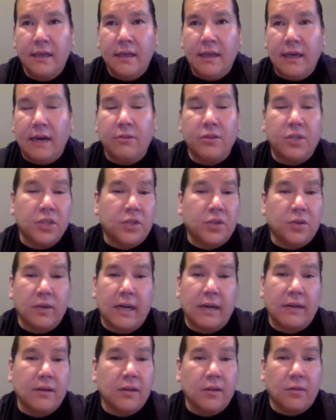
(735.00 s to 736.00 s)
I would just go
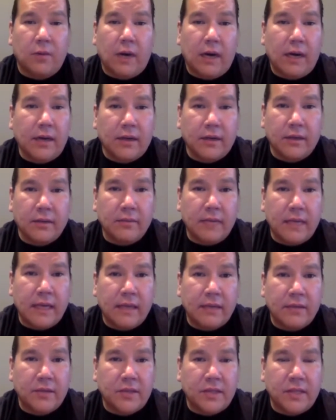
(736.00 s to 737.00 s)
down to the water
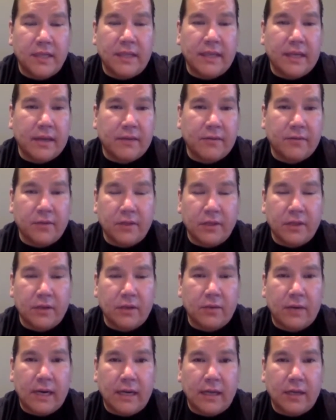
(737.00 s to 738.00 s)
and sit there for a
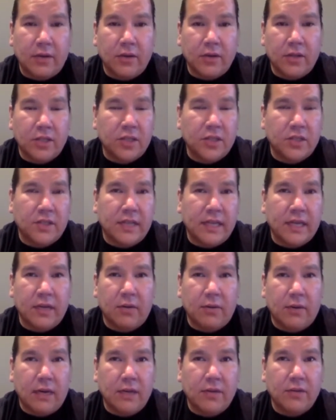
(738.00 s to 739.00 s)
little while, or just take
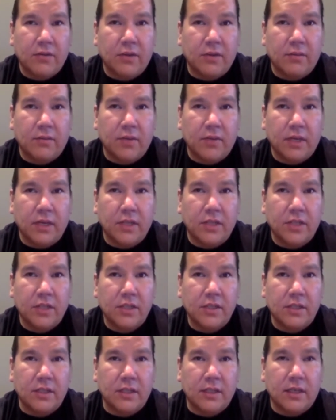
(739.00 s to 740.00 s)
a walk through the
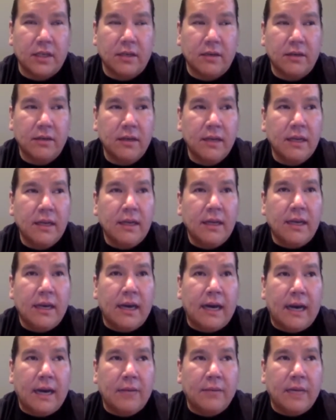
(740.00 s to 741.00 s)
bush.
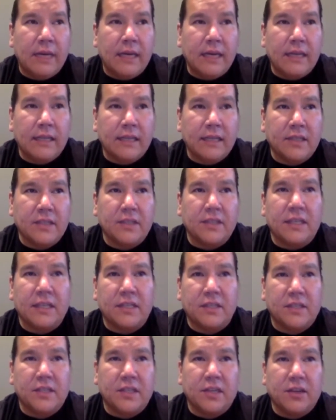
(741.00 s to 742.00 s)
And it doesn't
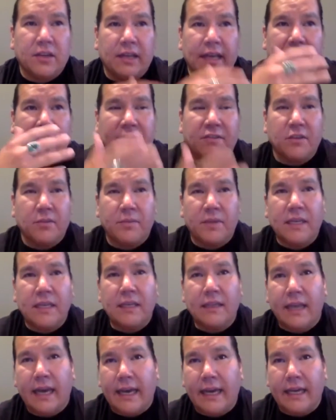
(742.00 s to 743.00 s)
necessarily have to
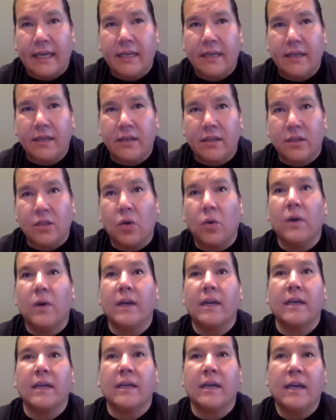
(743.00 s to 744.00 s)
be like
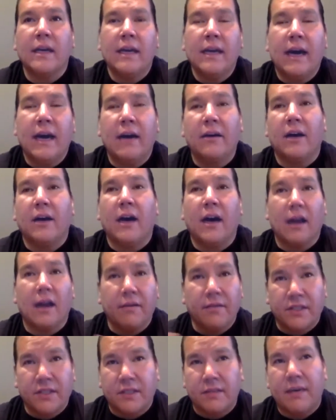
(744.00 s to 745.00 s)
knowing how to
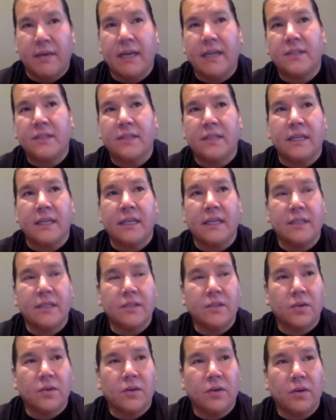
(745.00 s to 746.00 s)
harvest the
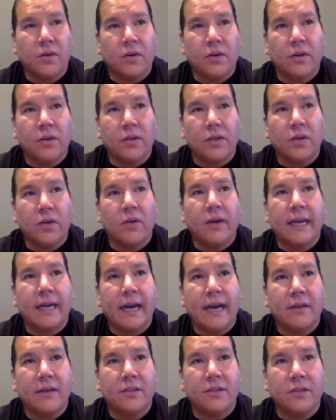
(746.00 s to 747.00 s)
medicines, or knowing
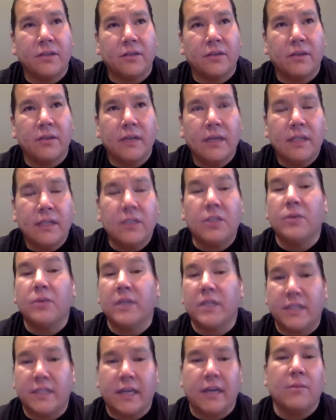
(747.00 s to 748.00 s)
how to
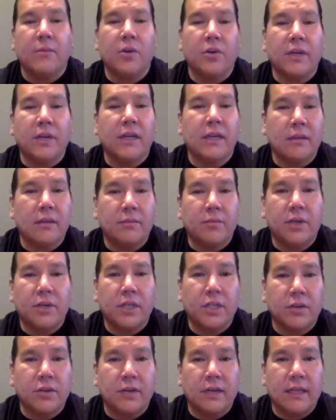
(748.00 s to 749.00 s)
do a ceremony in the
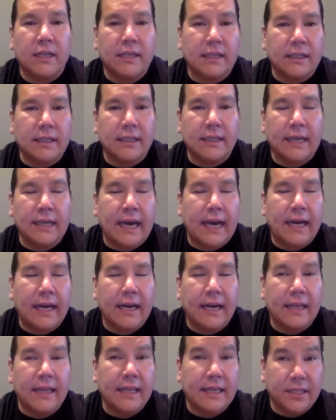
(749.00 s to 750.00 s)
bush or anything like that.
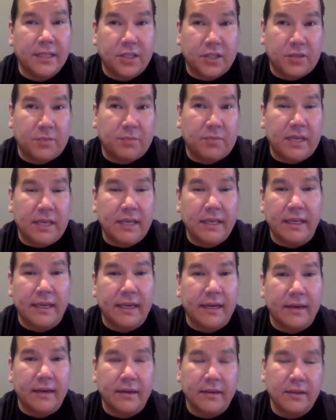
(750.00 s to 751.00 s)
I think it's just being
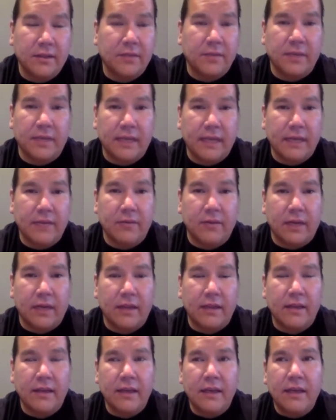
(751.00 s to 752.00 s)
there to begin
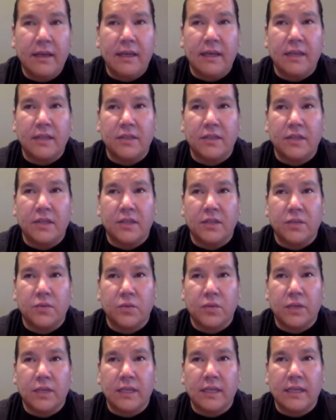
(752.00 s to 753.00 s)
with is
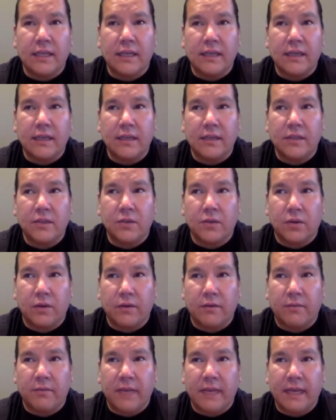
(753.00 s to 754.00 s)
really sort
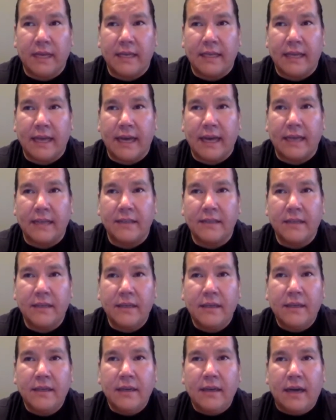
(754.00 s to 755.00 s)
of making that
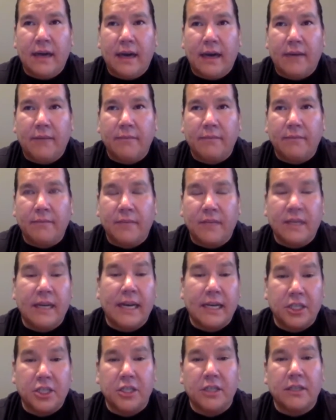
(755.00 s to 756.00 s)

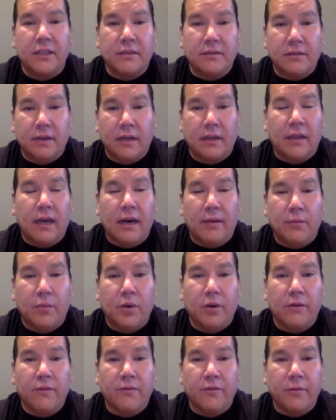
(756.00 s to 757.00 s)
connection a lot
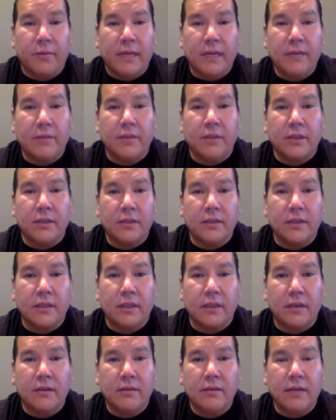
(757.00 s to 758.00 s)
more formidable,
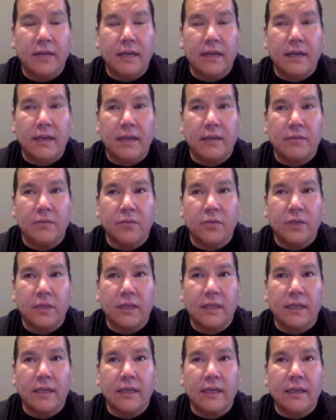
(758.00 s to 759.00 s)
and
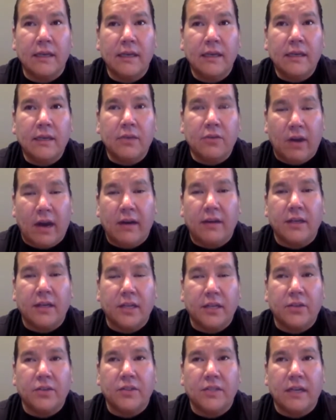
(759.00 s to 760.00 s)
really grounding
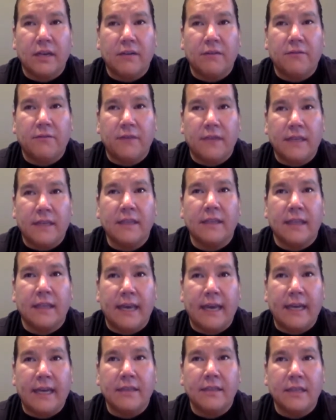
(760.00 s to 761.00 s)
yourself in the
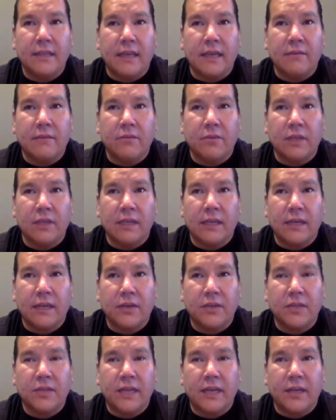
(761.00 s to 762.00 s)
land and really
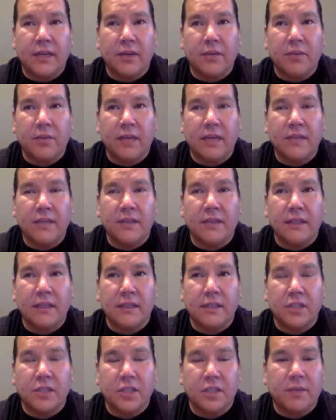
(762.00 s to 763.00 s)
understanding your place in it
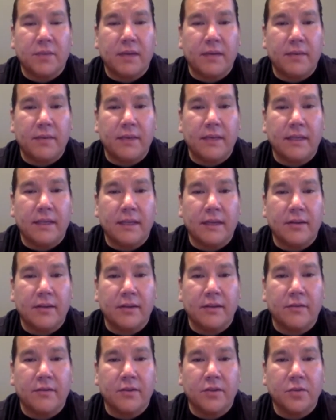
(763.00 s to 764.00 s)
is just by being there in
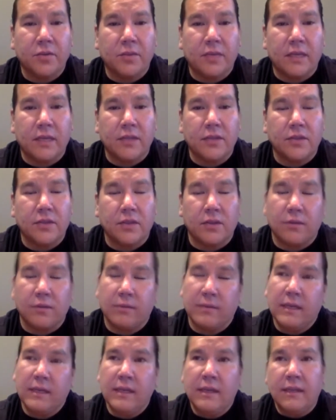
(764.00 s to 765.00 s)
the first place. So
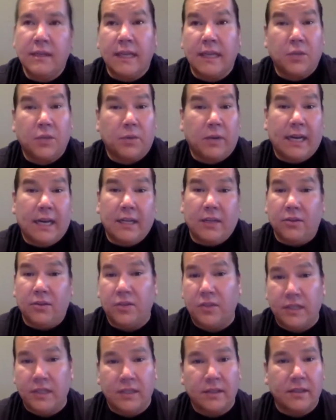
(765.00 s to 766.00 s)
that's what I do
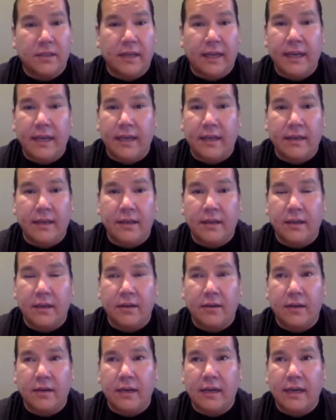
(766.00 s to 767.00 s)
still today.
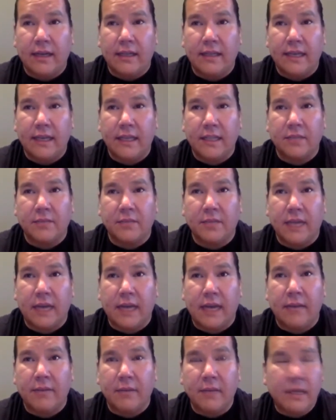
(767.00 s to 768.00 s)
I take some
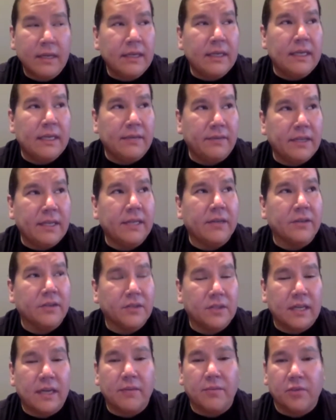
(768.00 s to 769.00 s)
time, even here in
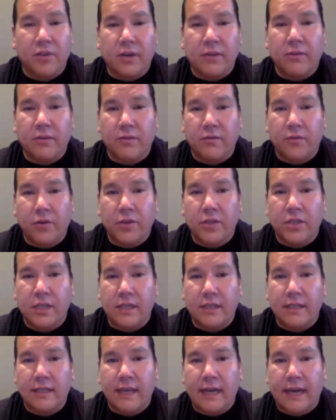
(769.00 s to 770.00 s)
Sudbury, we're
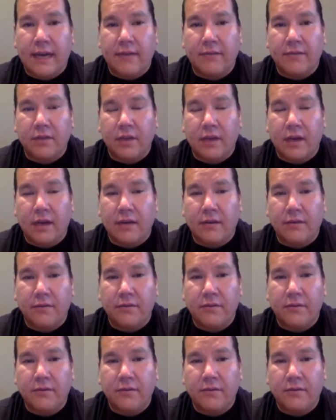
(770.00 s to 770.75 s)
fortunate to have a lot of